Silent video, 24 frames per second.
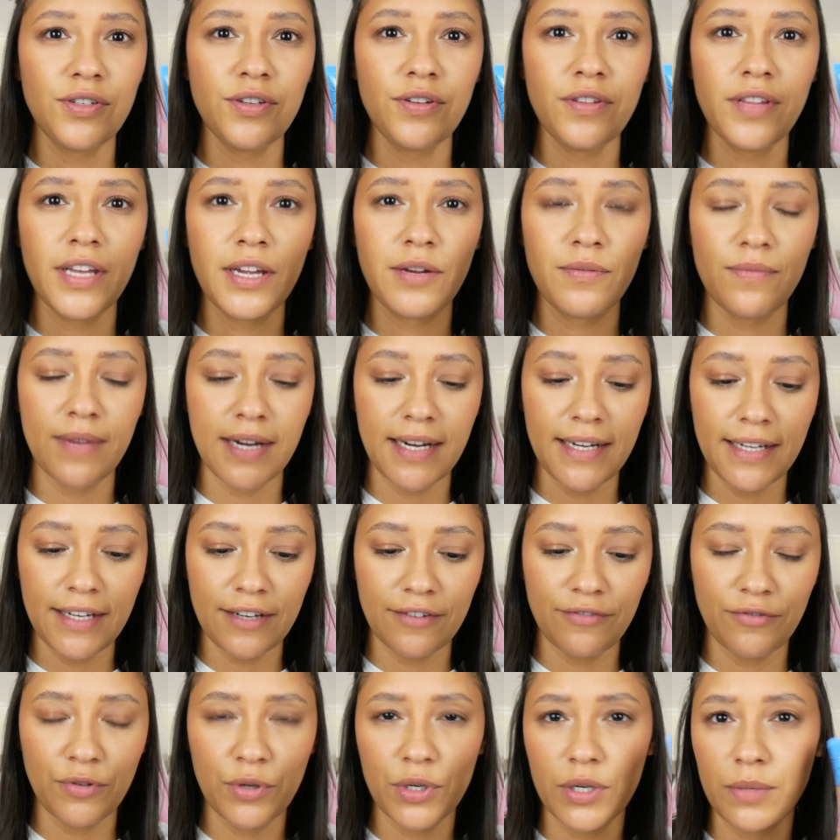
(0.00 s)
They're really
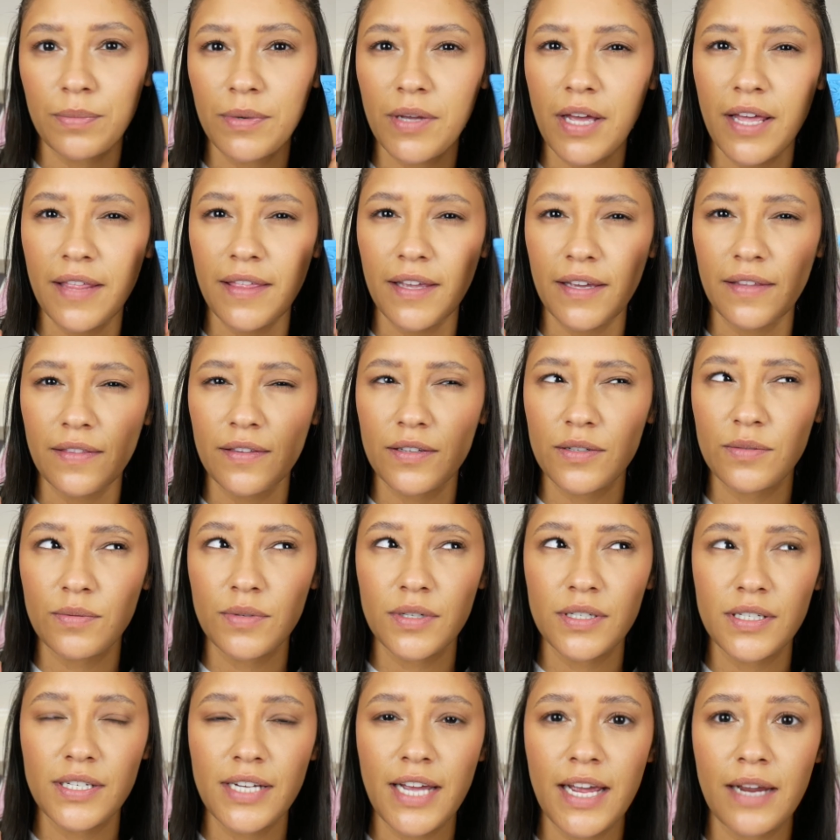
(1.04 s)
affordable. I think this was
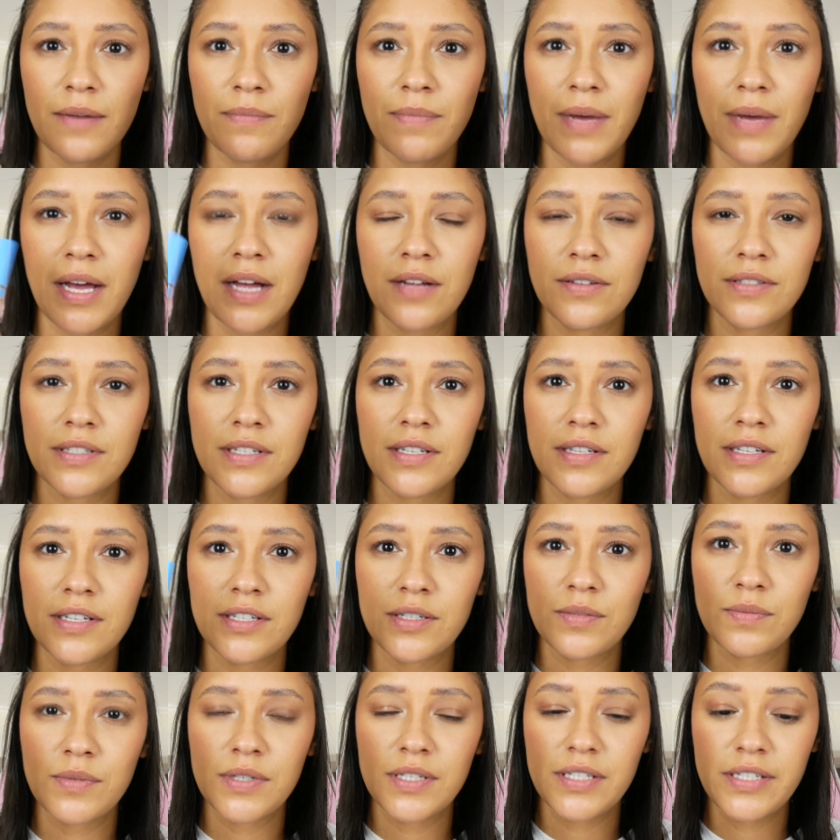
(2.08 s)
£10 and this
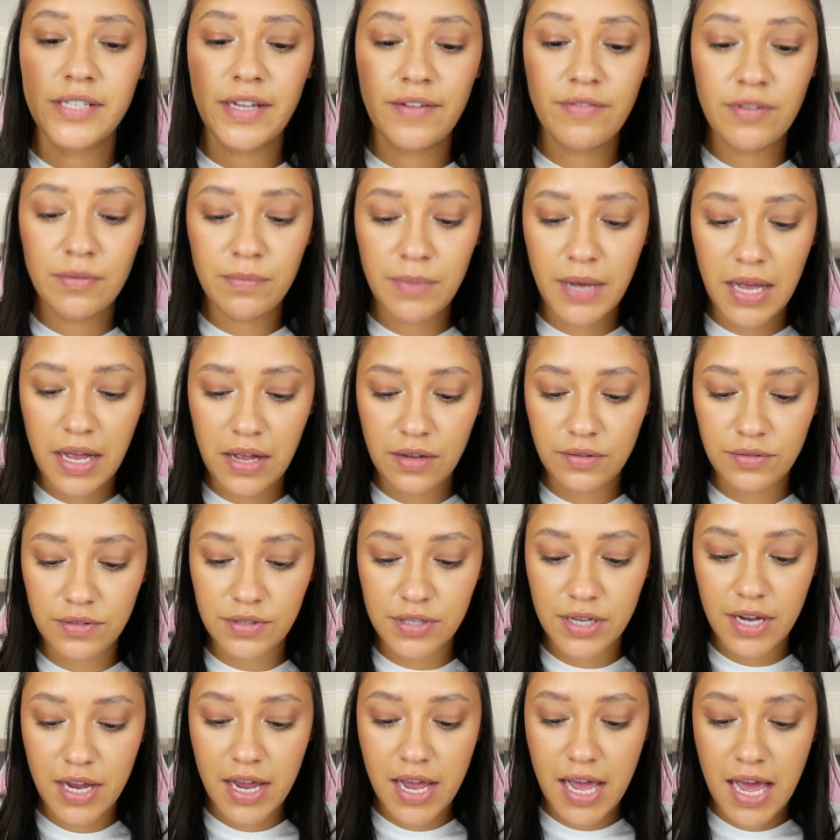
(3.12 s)
was £7,
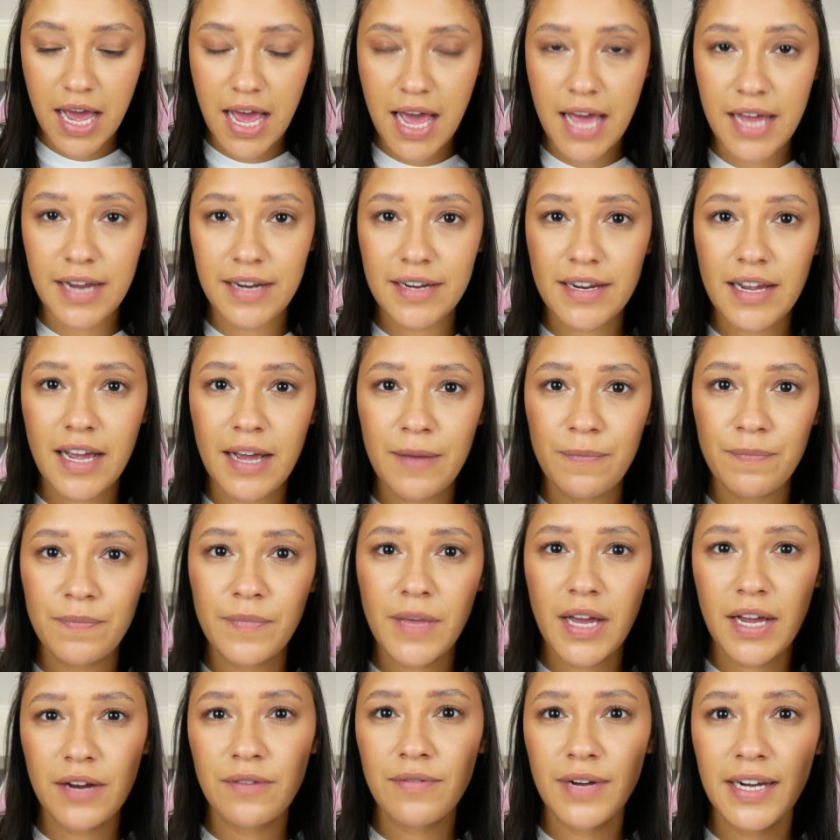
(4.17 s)
and I
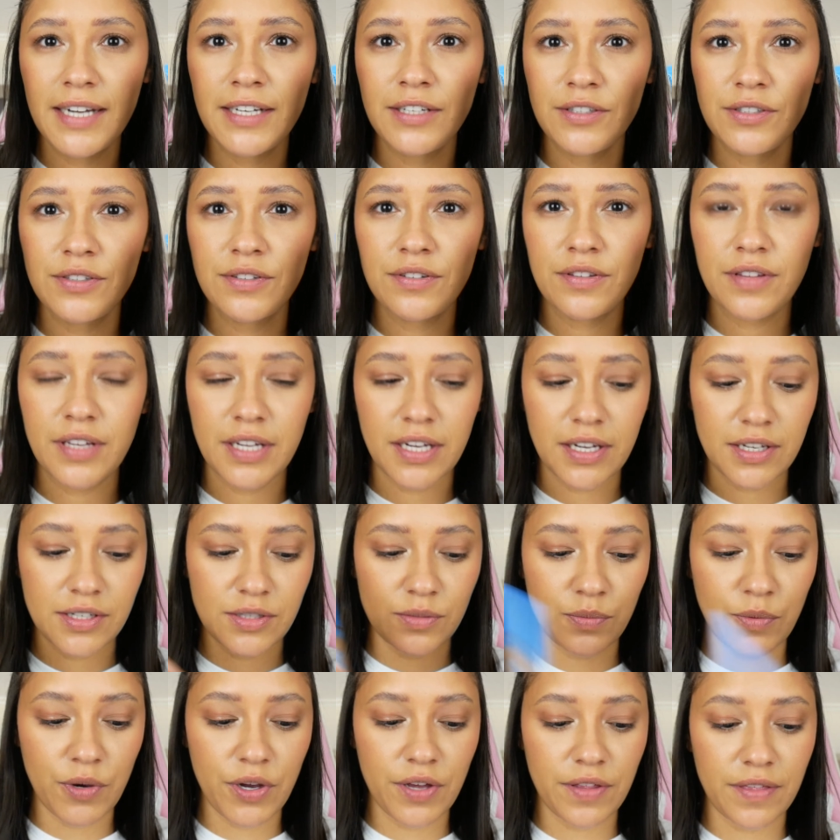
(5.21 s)
really do think it's
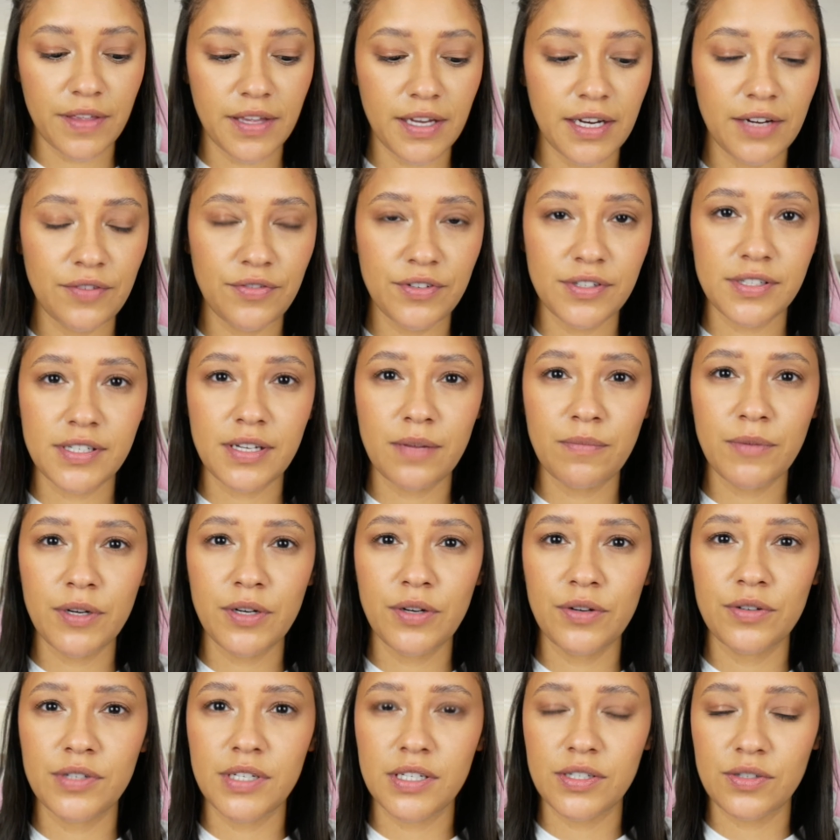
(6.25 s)
worth it. If you're someone who
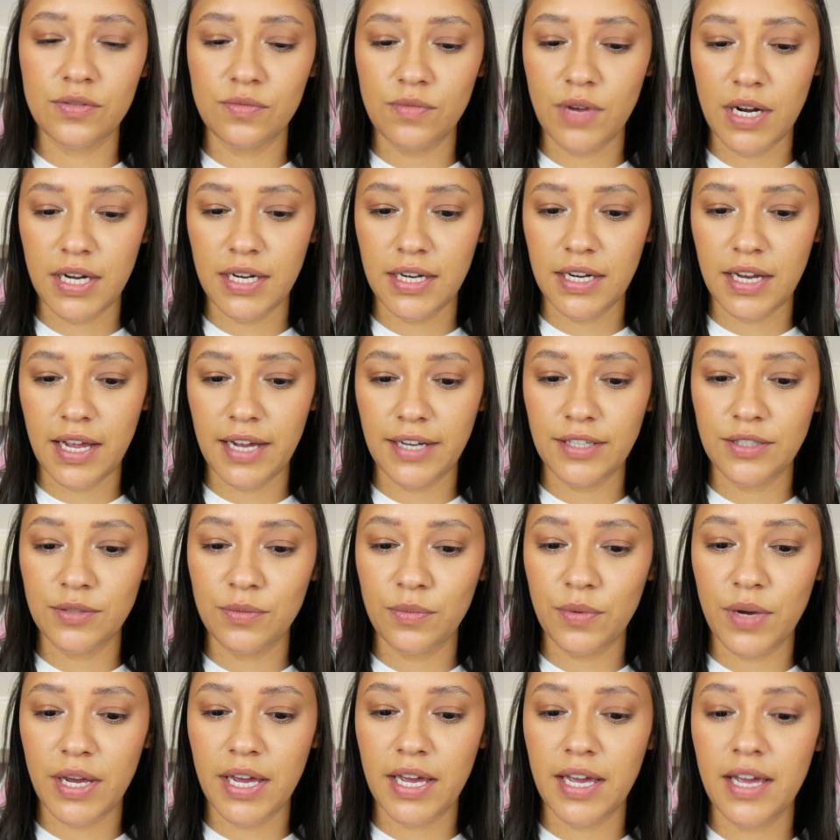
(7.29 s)
doesn't really like to
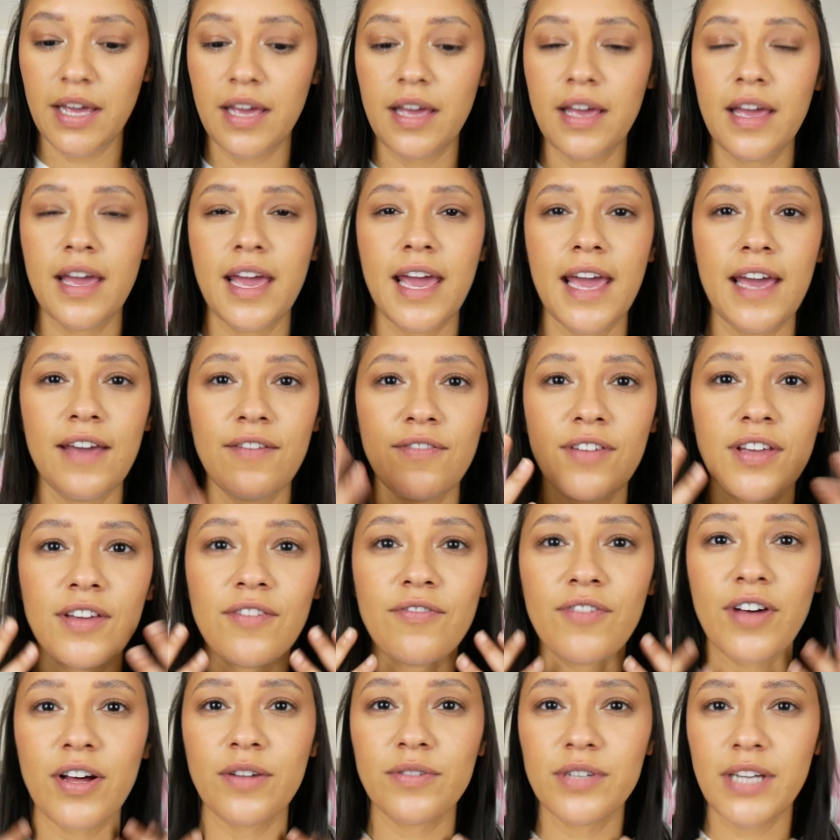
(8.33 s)
wear heavy
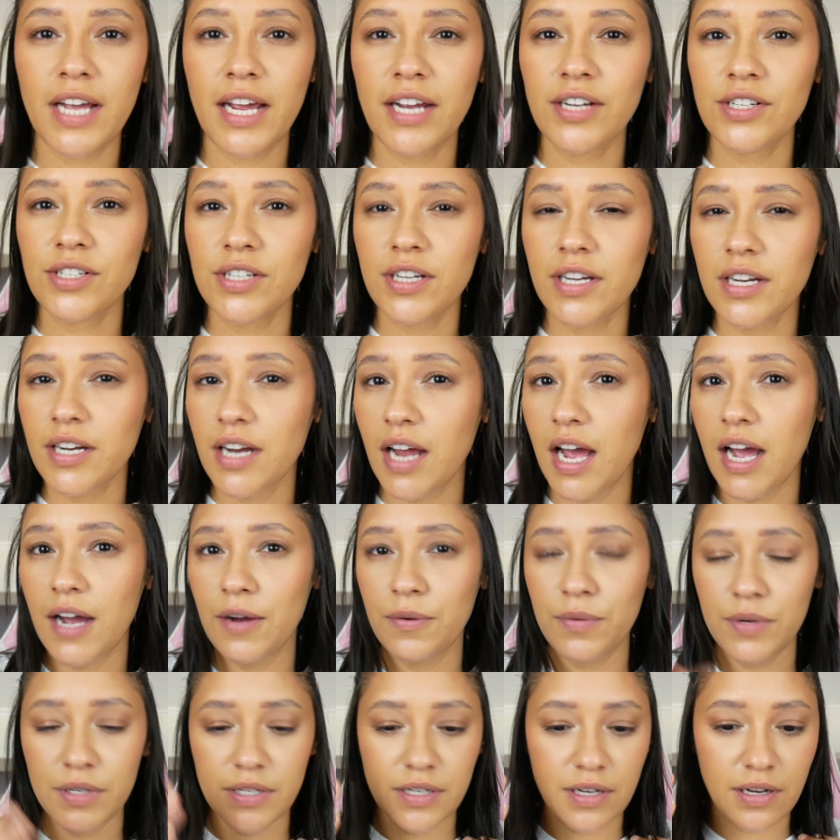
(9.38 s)
foundation, I
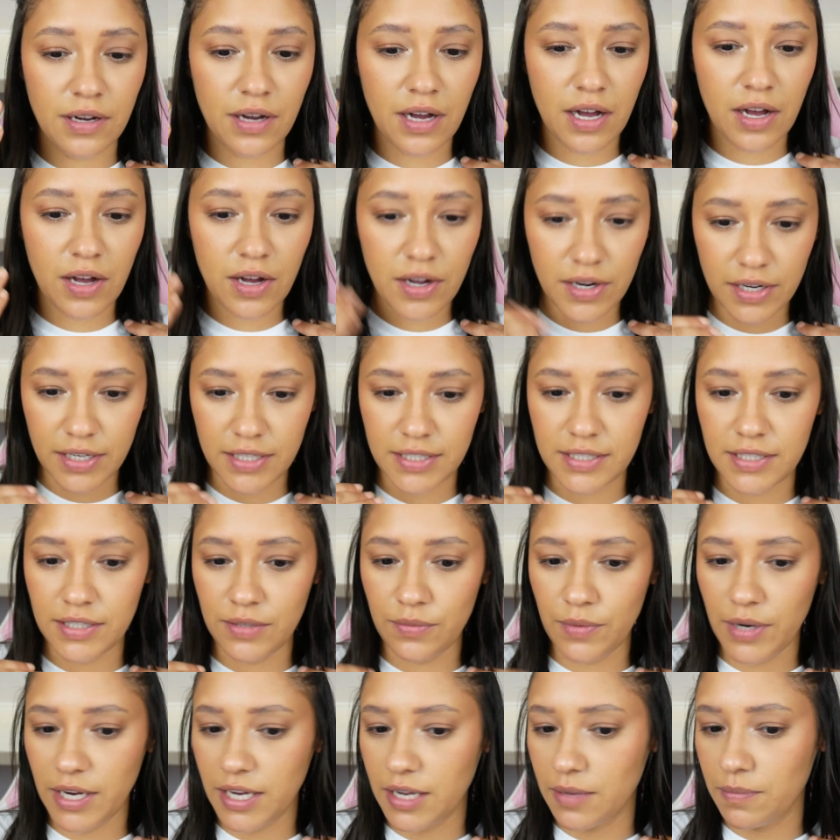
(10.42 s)
would honestly
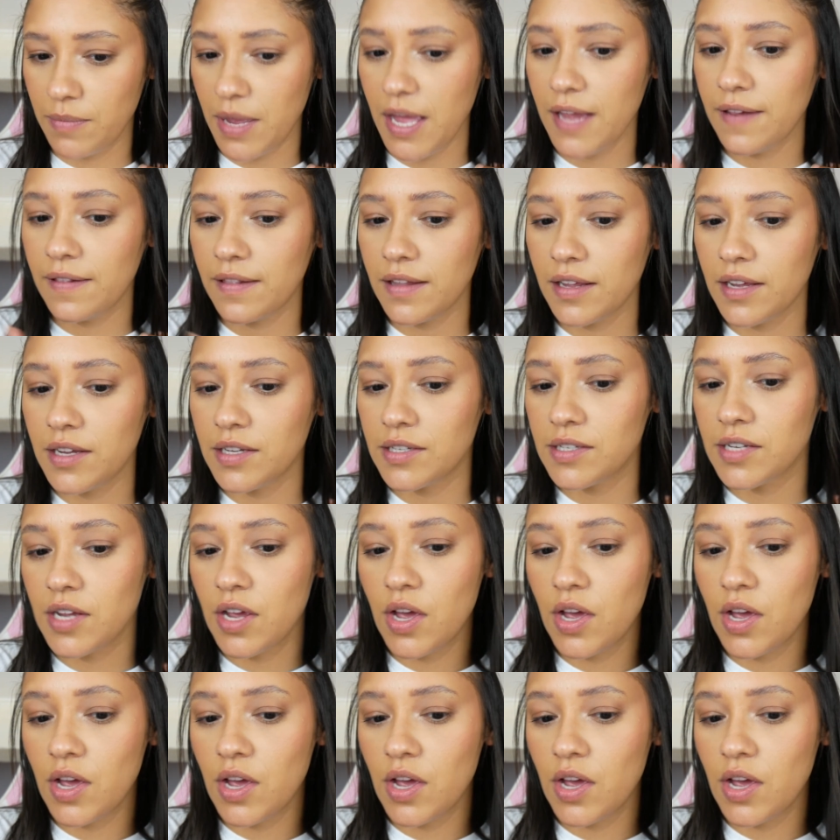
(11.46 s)
recommend this.